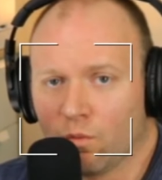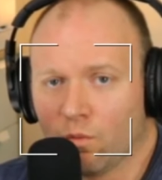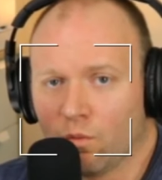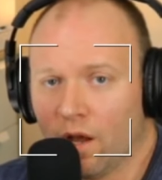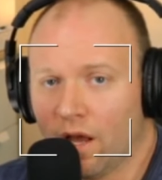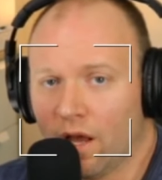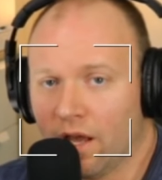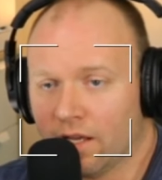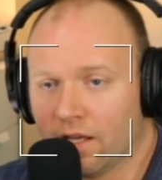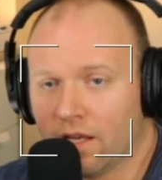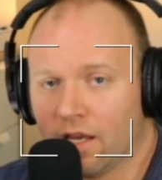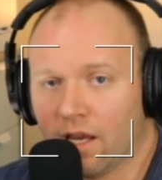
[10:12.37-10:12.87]

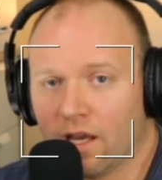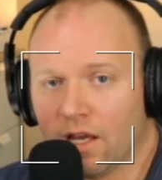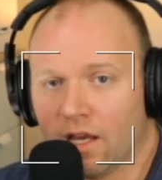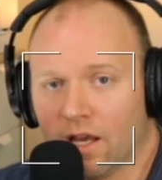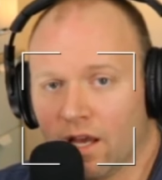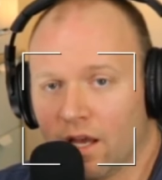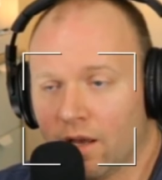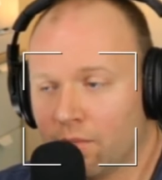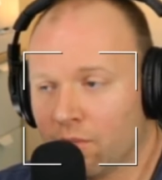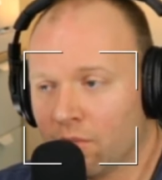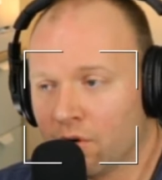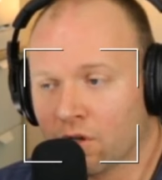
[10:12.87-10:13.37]

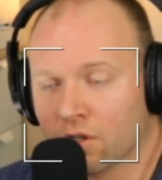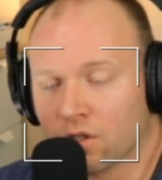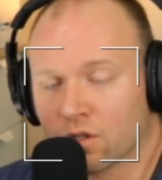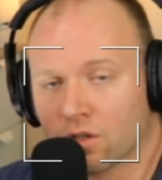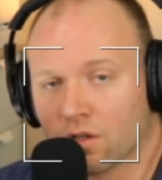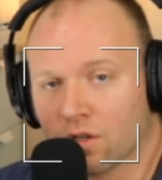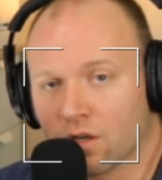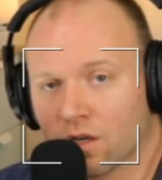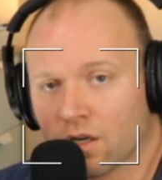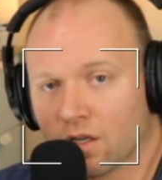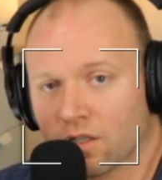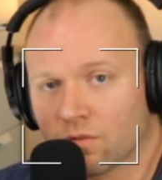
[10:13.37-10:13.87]
aka martial
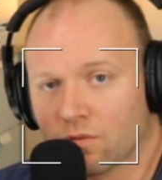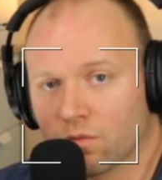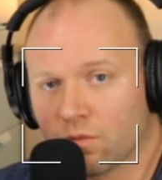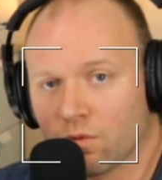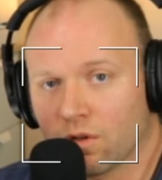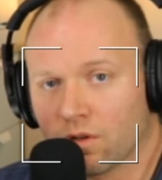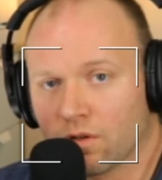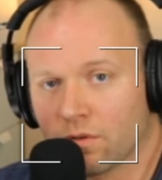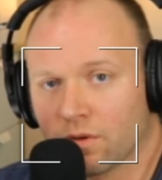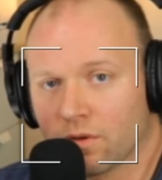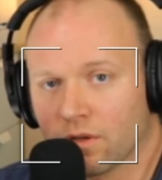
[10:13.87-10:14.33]
arts, whether